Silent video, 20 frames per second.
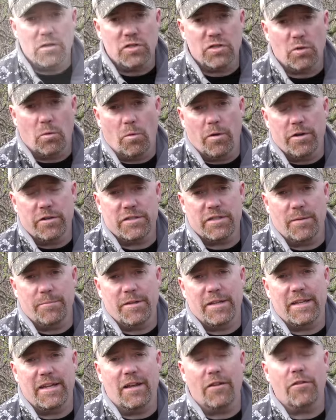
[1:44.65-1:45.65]
So what are some
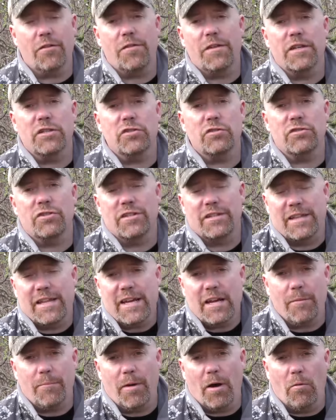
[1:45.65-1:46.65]
of the other things you should
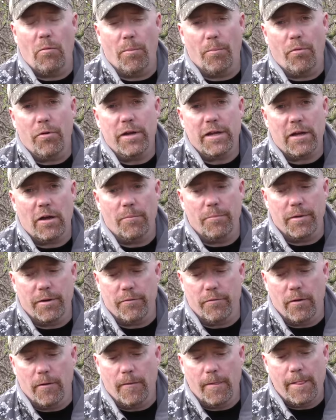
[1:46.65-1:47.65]
think about when putting out
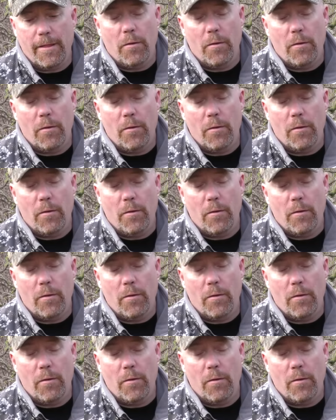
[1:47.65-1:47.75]
mineral?